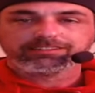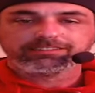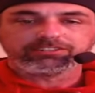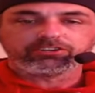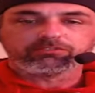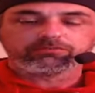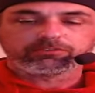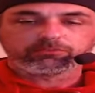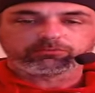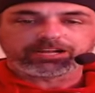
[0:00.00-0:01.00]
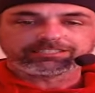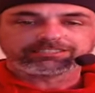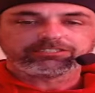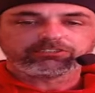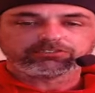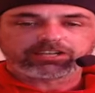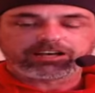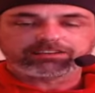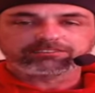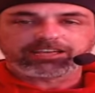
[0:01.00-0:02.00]
You know, when I see those
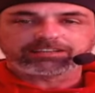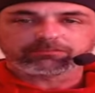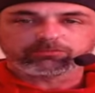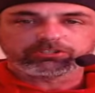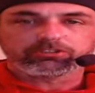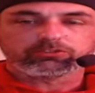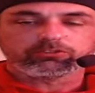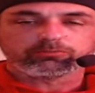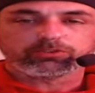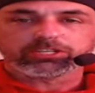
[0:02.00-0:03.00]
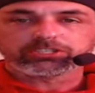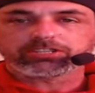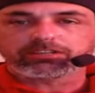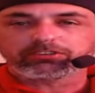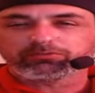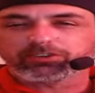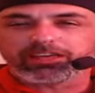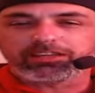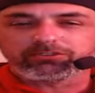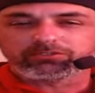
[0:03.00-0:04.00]
odds, as I'm looking through the prediction, I look for an
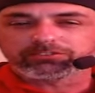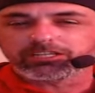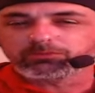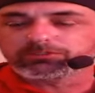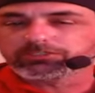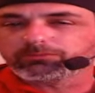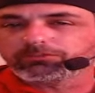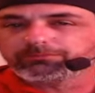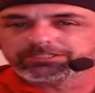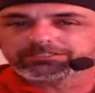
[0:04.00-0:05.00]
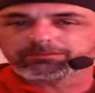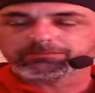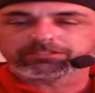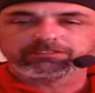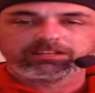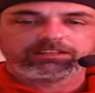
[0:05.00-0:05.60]
angle to say, will someone miss something?